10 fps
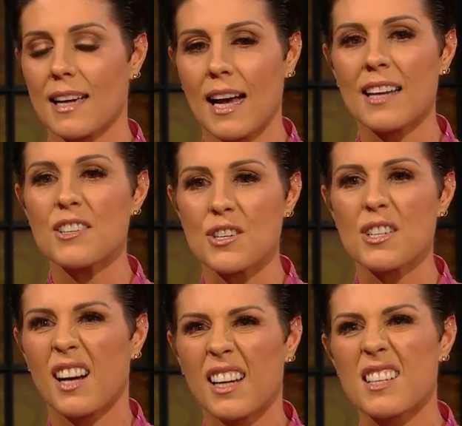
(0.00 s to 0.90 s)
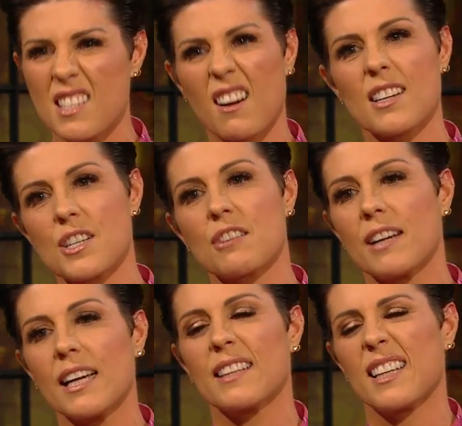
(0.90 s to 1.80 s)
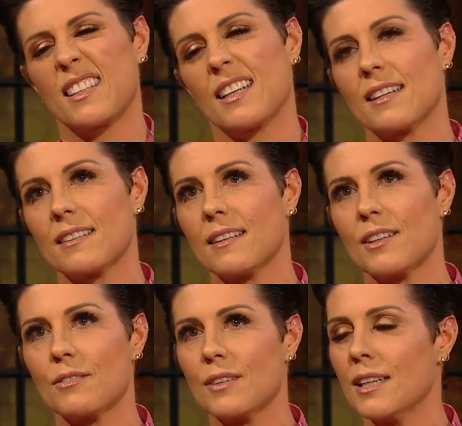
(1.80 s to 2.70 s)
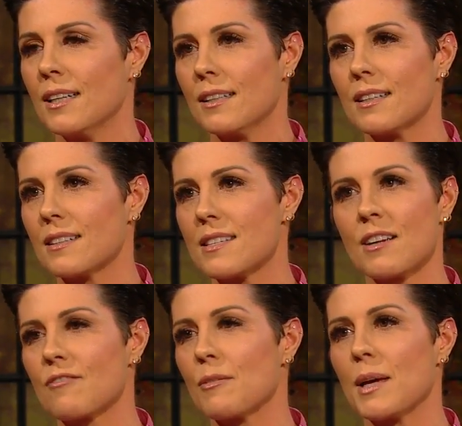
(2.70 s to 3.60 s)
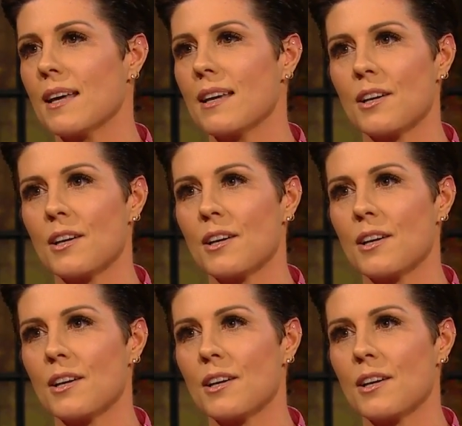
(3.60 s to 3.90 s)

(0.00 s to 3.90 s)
I can't just kind of start a degree and then, you know, it's not for me.